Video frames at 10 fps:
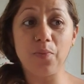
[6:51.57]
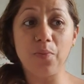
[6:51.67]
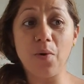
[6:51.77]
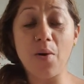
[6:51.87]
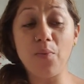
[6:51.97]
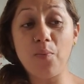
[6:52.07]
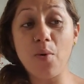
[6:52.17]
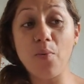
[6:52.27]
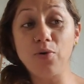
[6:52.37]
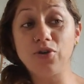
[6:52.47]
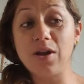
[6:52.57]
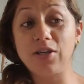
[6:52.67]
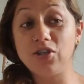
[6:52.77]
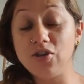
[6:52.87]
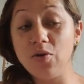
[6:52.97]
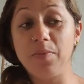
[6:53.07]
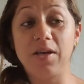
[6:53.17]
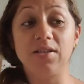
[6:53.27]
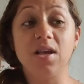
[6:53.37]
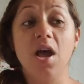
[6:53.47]
what would you like to do?
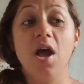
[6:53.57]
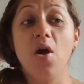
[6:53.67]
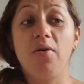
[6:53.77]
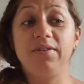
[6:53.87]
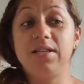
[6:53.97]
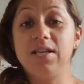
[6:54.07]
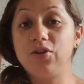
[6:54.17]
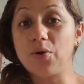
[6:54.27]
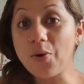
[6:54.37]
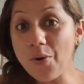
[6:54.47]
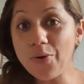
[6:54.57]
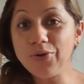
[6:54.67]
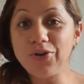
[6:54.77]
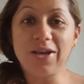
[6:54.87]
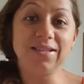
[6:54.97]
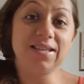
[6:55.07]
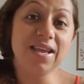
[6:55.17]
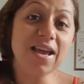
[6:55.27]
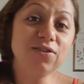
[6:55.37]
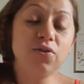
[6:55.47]
Because obviously it's your call. You can say
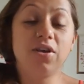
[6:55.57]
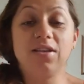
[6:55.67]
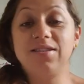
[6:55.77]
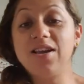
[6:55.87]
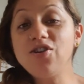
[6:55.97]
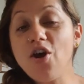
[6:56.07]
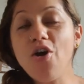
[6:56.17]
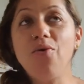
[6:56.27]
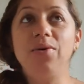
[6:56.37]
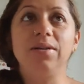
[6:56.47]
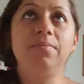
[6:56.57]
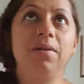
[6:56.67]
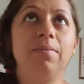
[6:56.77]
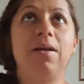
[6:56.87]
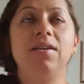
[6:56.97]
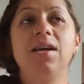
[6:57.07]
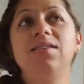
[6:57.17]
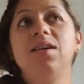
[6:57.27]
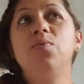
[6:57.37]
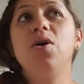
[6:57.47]
yes or you can say no and blah, blah. And I
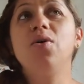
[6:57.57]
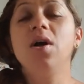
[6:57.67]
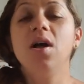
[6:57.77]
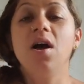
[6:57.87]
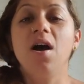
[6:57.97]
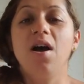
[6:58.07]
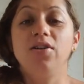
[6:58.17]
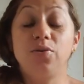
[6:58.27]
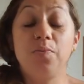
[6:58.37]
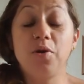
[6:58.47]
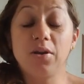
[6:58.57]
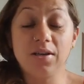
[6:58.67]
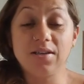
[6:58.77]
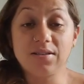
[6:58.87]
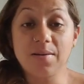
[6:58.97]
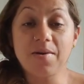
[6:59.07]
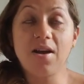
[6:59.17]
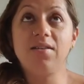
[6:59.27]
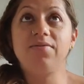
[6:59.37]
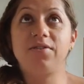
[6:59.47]
said, well, to be honest, I'm
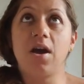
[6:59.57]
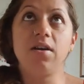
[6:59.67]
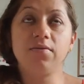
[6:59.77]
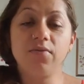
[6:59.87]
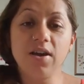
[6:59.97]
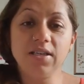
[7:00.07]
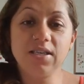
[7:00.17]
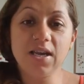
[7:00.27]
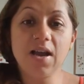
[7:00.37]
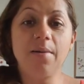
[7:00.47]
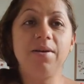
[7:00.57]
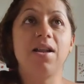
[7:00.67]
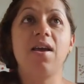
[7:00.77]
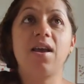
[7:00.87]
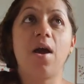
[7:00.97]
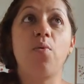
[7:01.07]
kind of tired of waiting. I mean, like, I